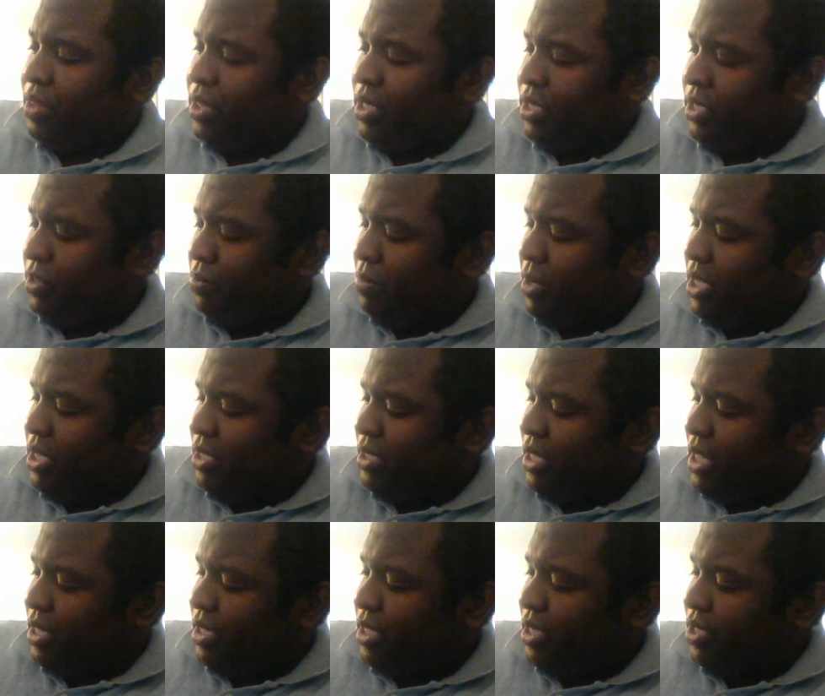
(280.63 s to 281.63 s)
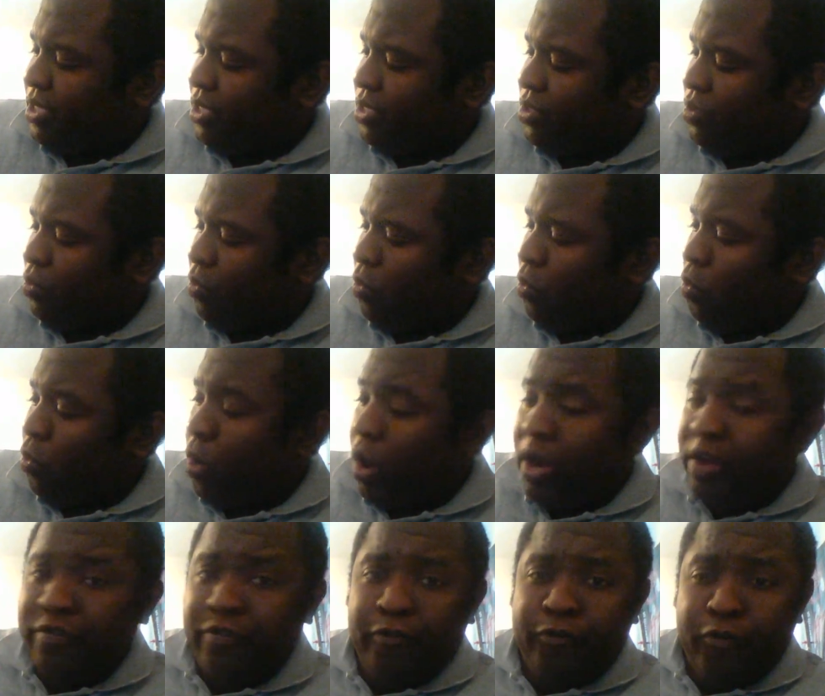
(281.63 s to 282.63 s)
This means that this is
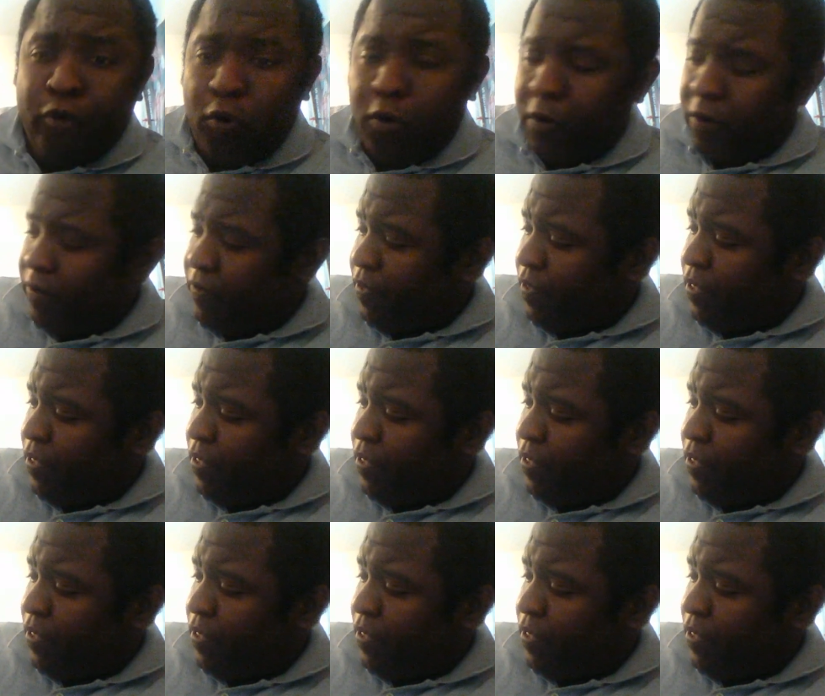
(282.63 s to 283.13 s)
1/4